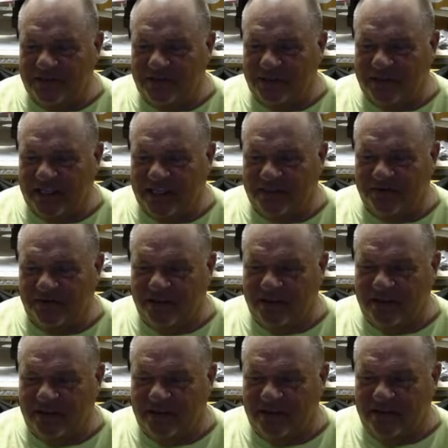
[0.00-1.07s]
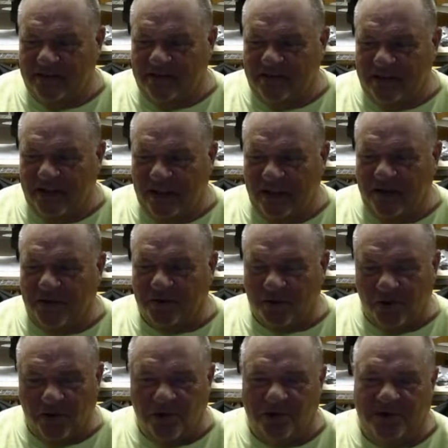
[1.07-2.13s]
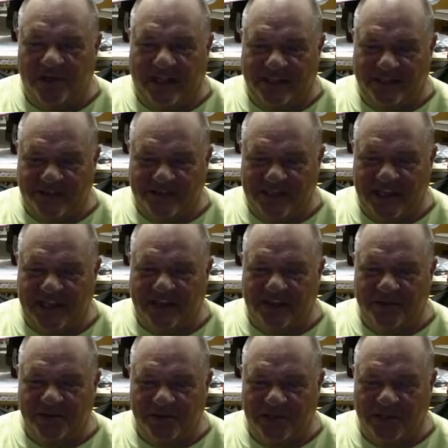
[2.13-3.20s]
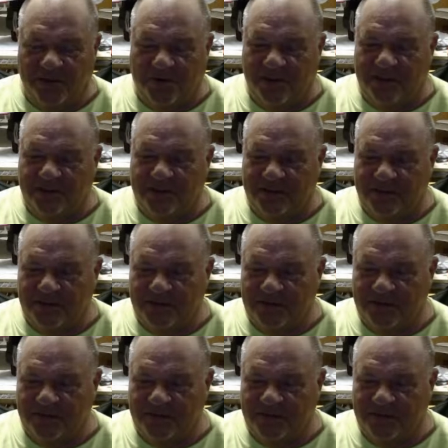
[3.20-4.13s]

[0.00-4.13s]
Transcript: But that's what, yeah, a roller. That's exactly what I want to do.